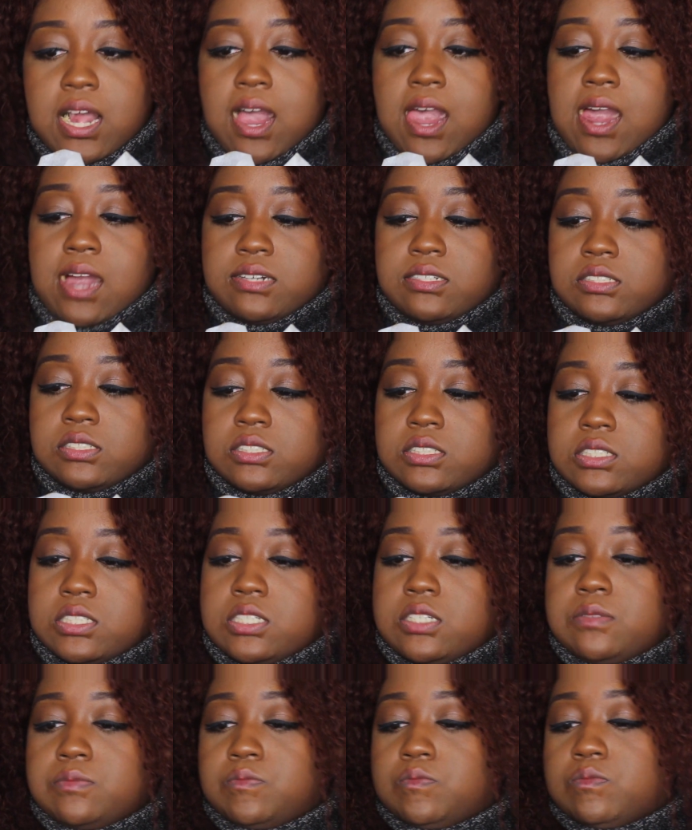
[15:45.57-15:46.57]

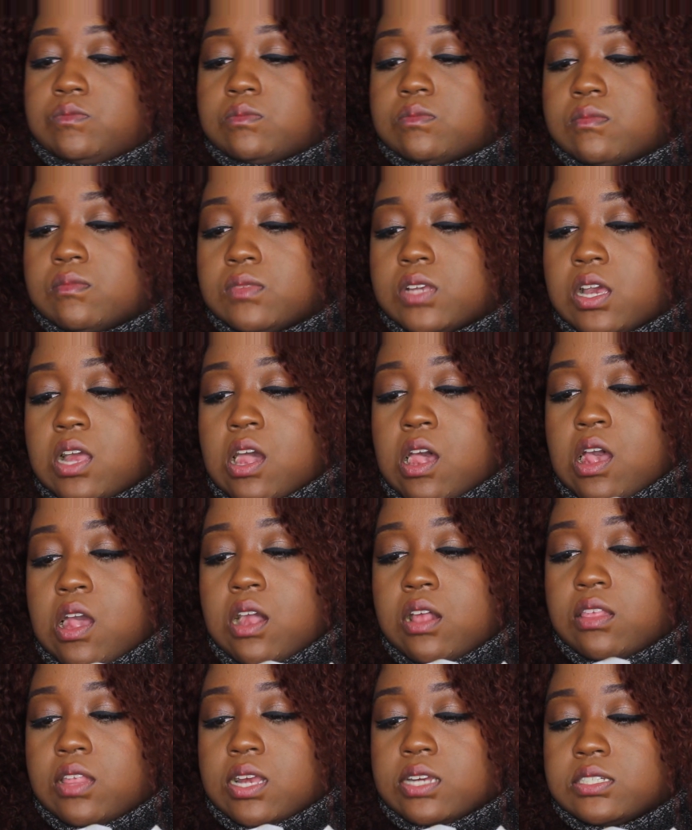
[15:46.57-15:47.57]
Honestly,
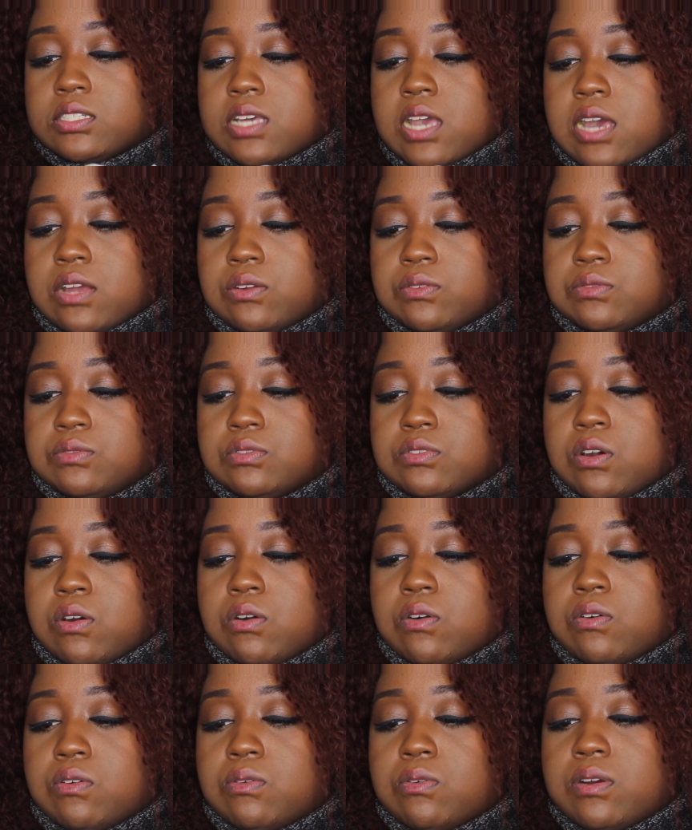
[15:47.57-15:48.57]
like I said, I don't
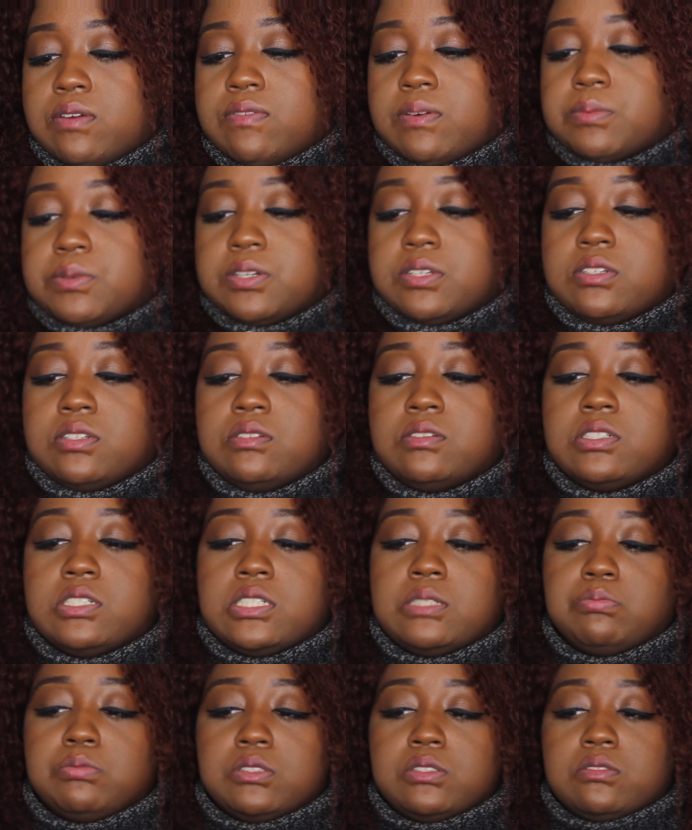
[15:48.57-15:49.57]
know if I'm gonna
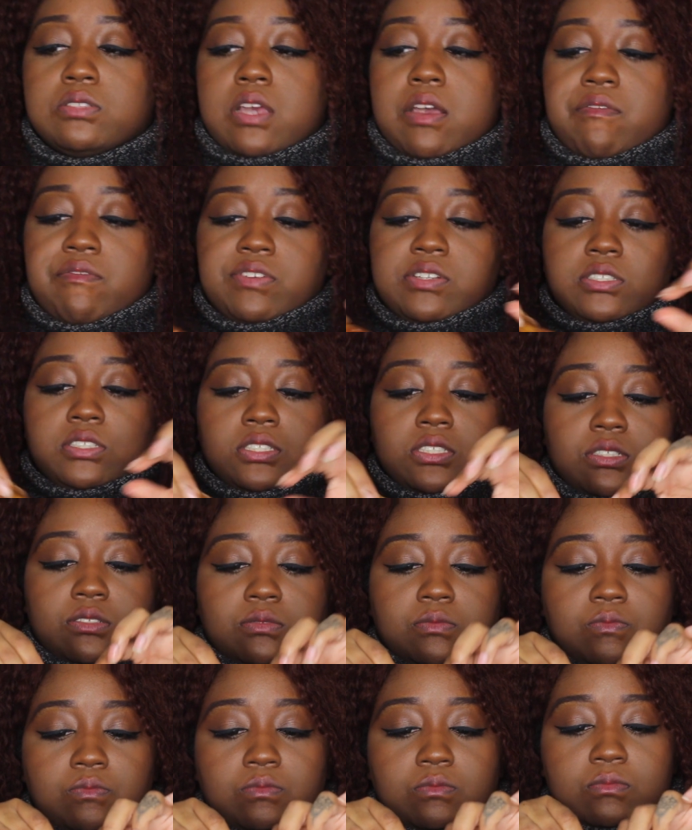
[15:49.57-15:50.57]
upload that
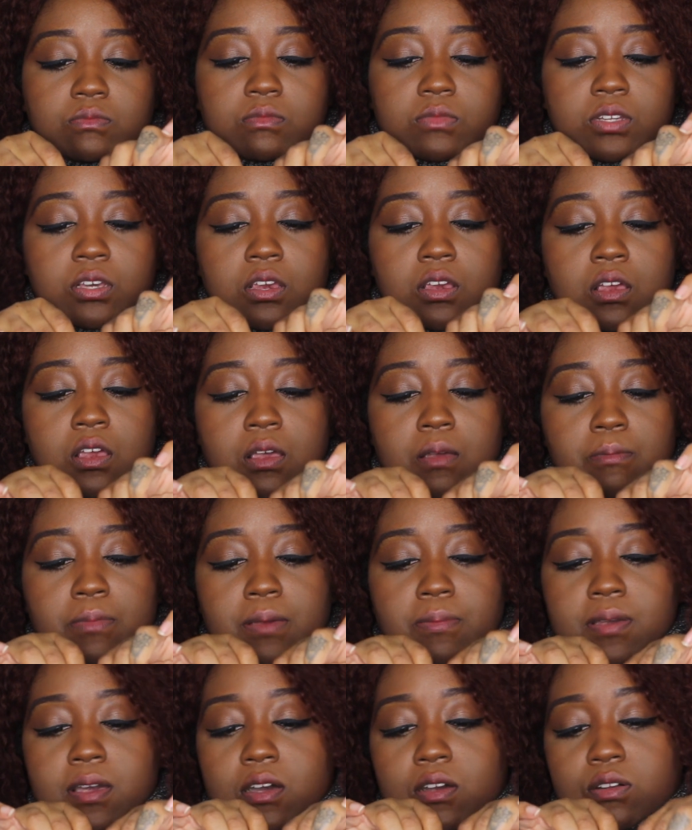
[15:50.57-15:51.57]
video.
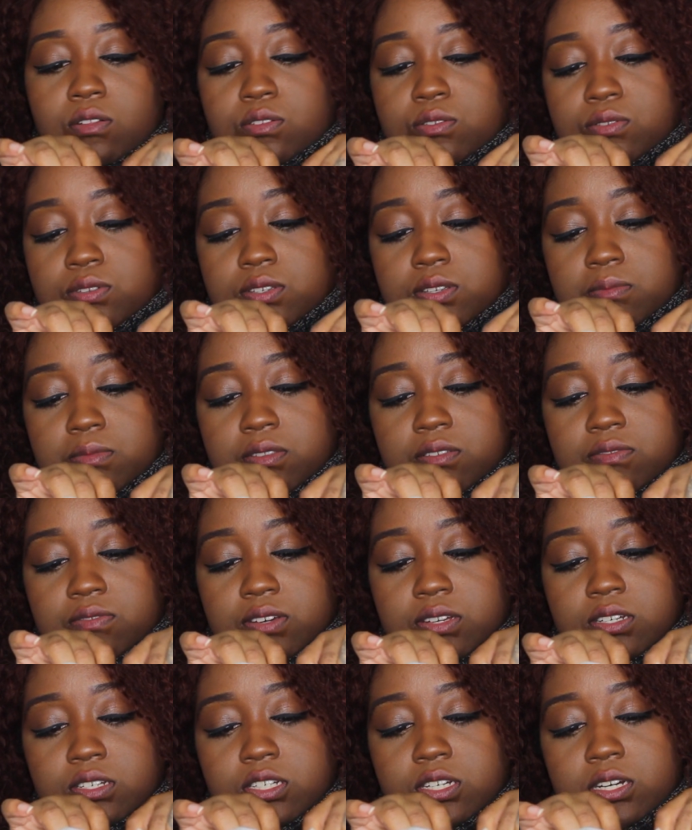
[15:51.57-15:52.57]
Maybe I'll include some of the
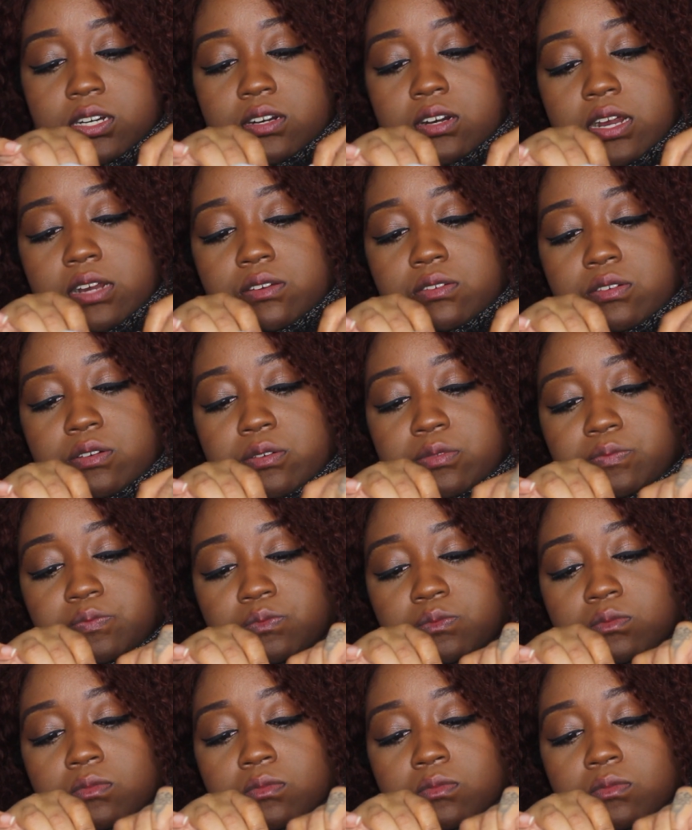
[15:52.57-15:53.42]
footage here, I don't know.